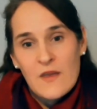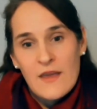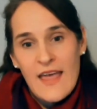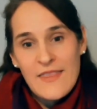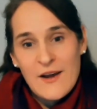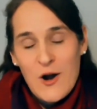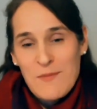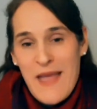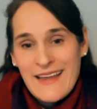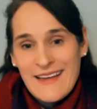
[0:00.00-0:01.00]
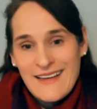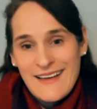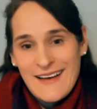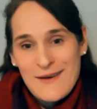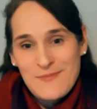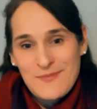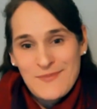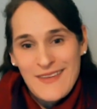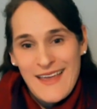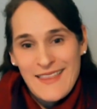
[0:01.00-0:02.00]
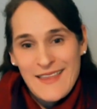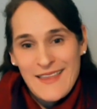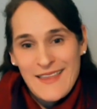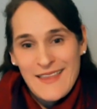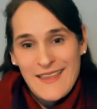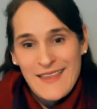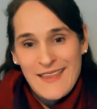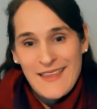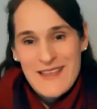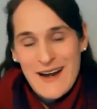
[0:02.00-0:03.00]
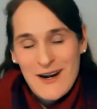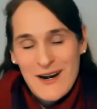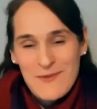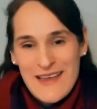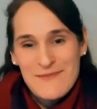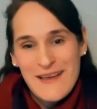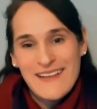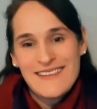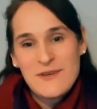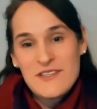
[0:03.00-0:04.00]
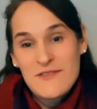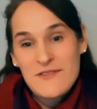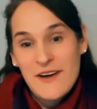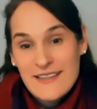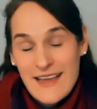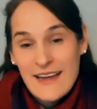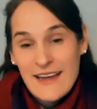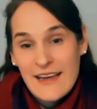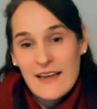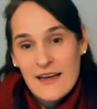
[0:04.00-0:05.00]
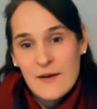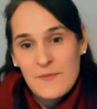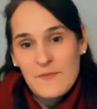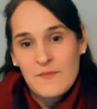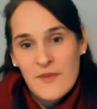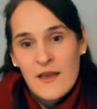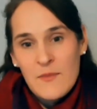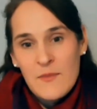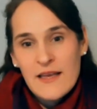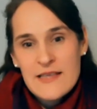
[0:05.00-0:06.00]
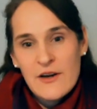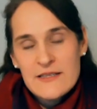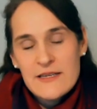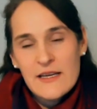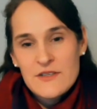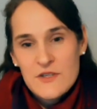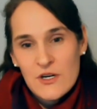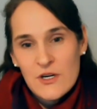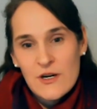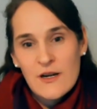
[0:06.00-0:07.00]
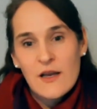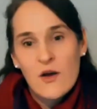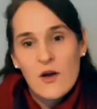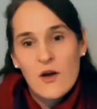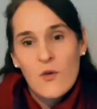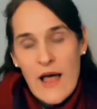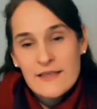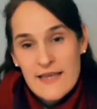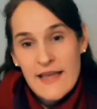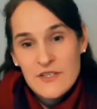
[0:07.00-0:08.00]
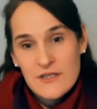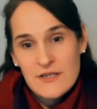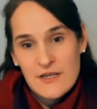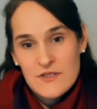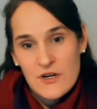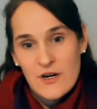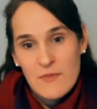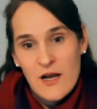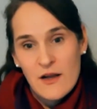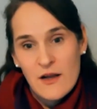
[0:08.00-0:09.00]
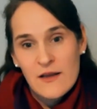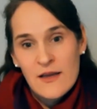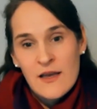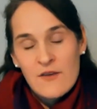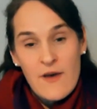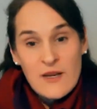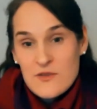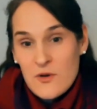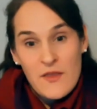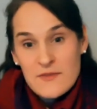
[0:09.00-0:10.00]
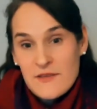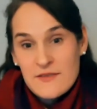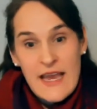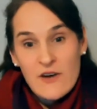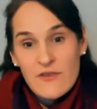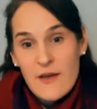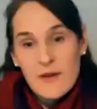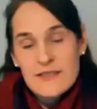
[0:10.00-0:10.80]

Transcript: And there are many, and there are bridges that are being built, which is very exciting, because there is a concern, well-intentioned concern among feminists who call themselves care feminists and